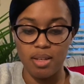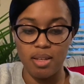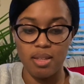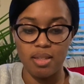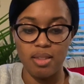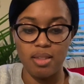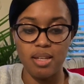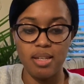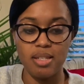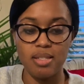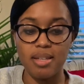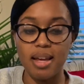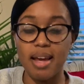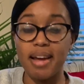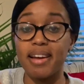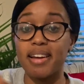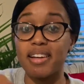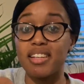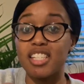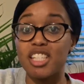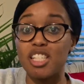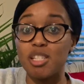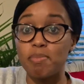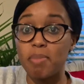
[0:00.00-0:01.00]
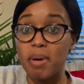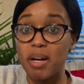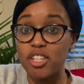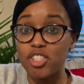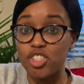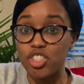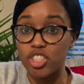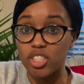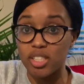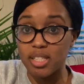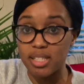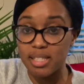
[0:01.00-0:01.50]
these like
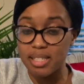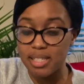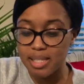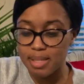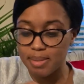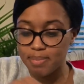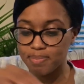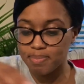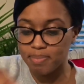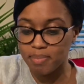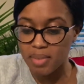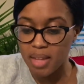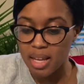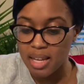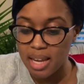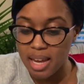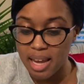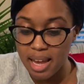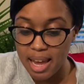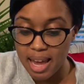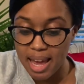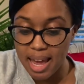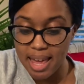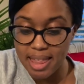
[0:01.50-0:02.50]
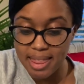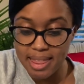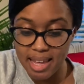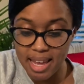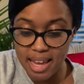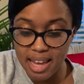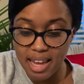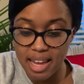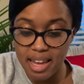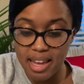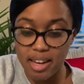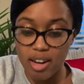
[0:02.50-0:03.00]
sponges, and
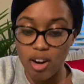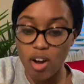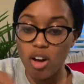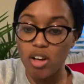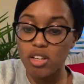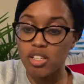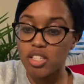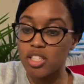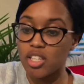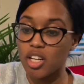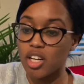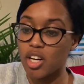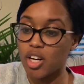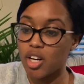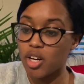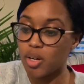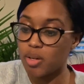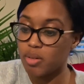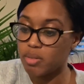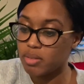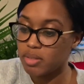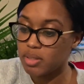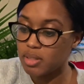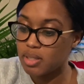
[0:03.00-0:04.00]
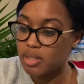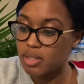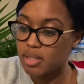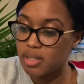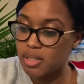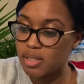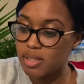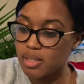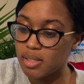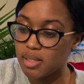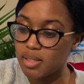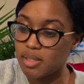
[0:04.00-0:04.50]
then also
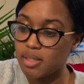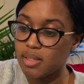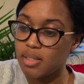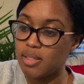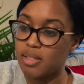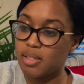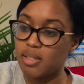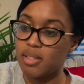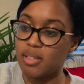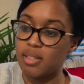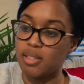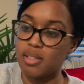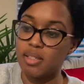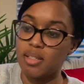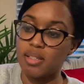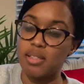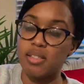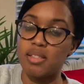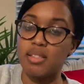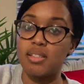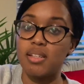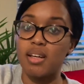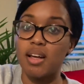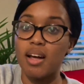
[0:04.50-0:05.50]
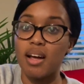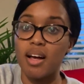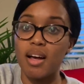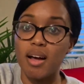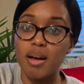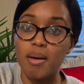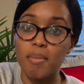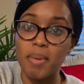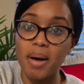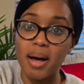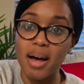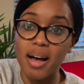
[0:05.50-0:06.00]

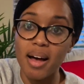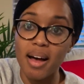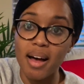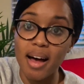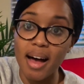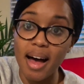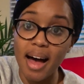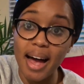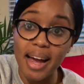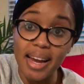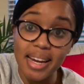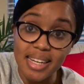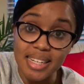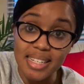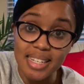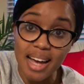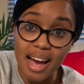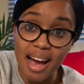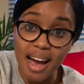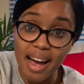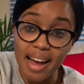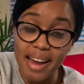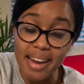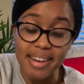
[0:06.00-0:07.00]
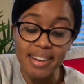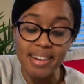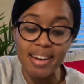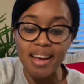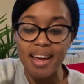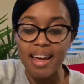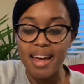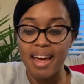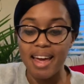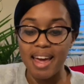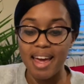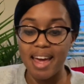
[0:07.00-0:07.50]
some iodine.
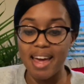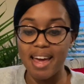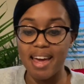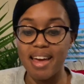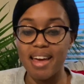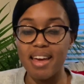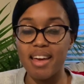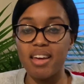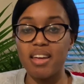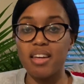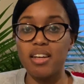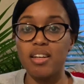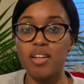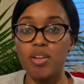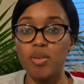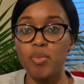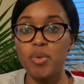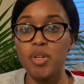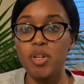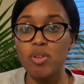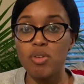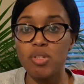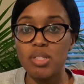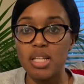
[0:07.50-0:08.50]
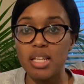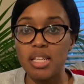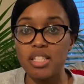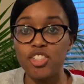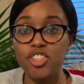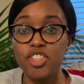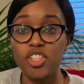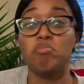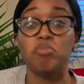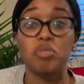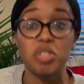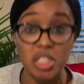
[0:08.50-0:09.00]
And we use this
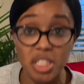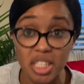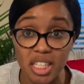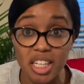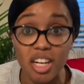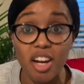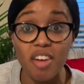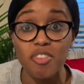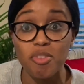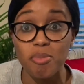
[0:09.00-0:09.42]
just to clean off the